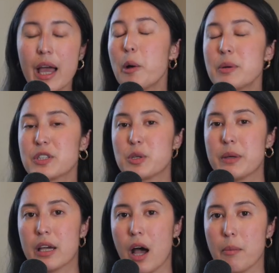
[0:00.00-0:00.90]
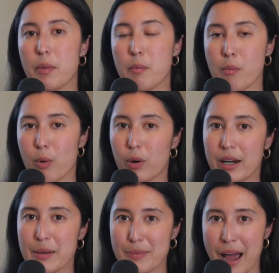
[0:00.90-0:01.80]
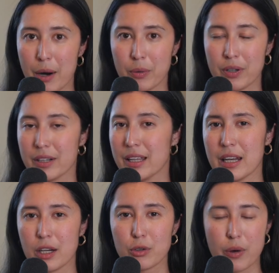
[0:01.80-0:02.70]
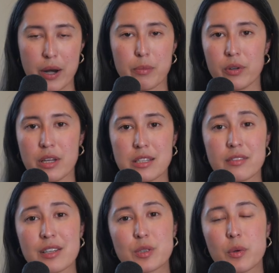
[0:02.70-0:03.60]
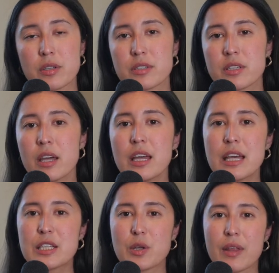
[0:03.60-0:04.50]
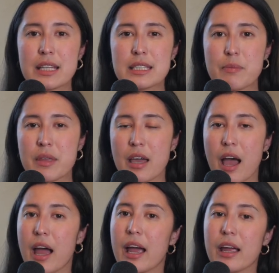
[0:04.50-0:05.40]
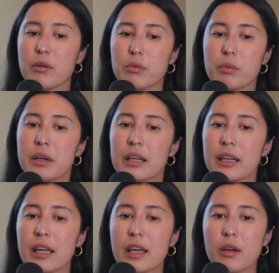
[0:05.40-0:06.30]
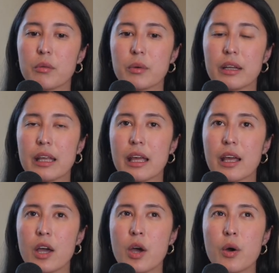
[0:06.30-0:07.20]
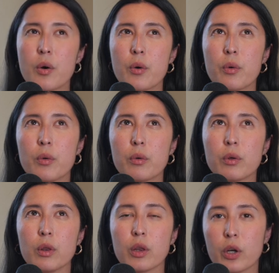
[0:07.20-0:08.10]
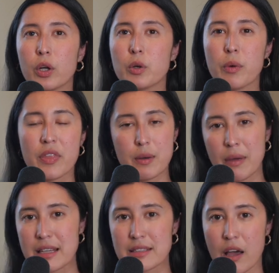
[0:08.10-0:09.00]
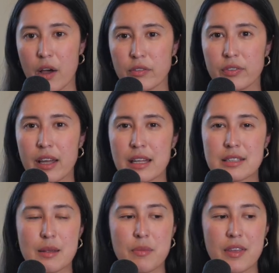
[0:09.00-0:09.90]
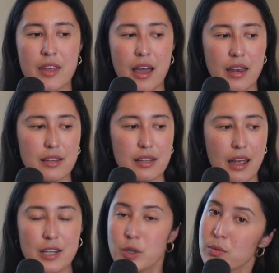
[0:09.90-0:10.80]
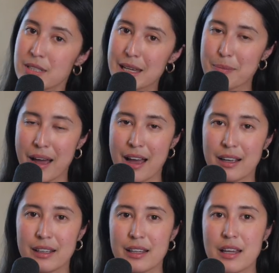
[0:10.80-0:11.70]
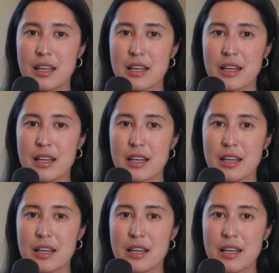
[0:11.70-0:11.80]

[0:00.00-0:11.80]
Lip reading: help us to become more empowered and incredible individuals. So that's something I really, really learned within myself, and something that I don't take back.